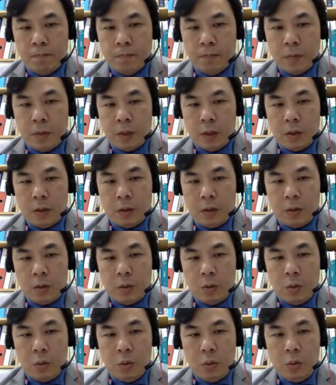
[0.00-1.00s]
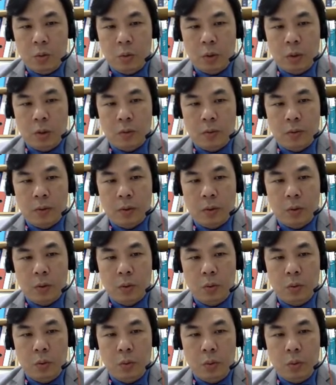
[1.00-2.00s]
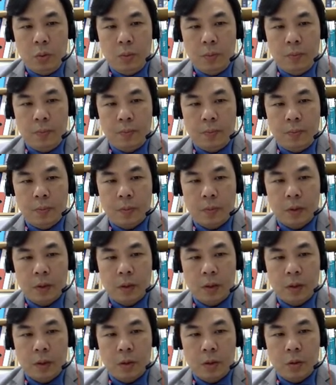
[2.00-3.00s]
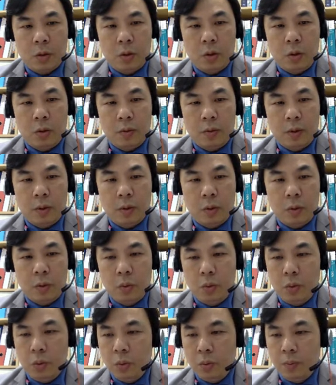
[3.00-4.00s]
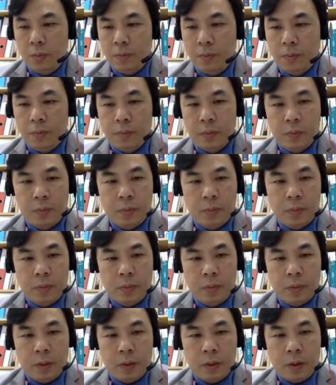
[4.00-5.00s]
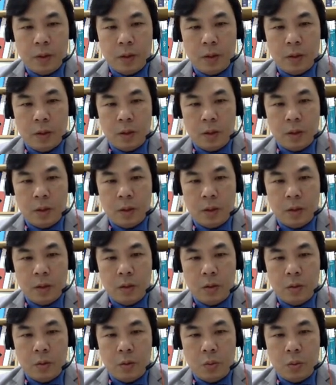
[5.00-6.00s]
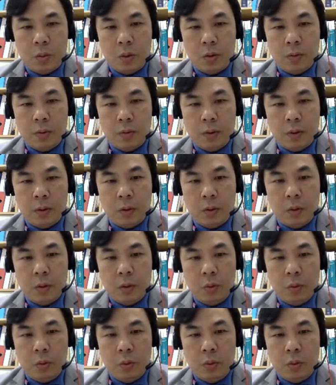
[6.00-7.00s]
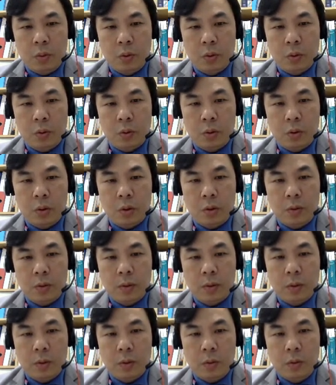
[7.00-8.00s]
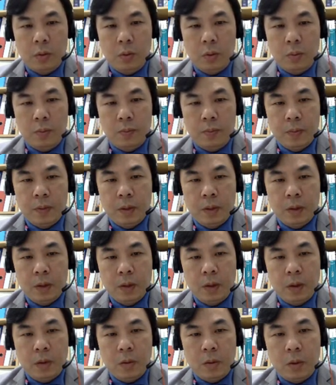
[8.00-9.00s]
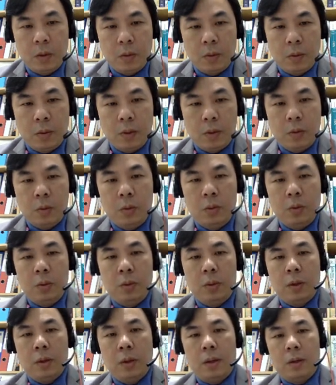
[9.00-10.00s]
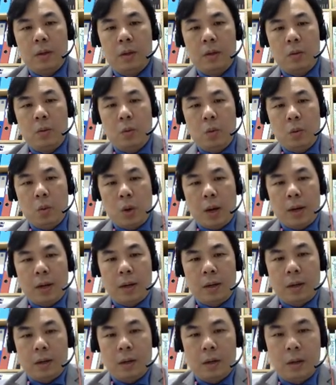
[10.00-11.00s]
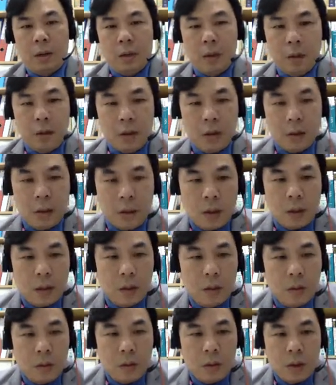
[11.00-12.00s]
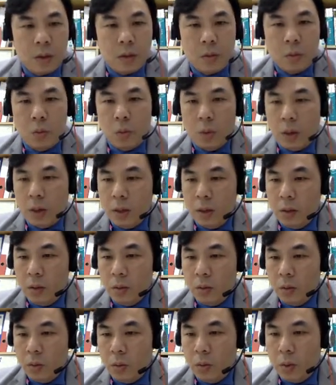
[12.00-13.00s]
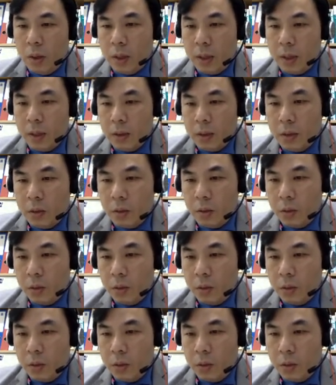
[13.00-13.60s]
negative 2, 1 over 2, 3 over 2, and then this is 1 over 2, 3 over 2, 1 over 2, that is a 1. Okay, so there's a 1, so y is equal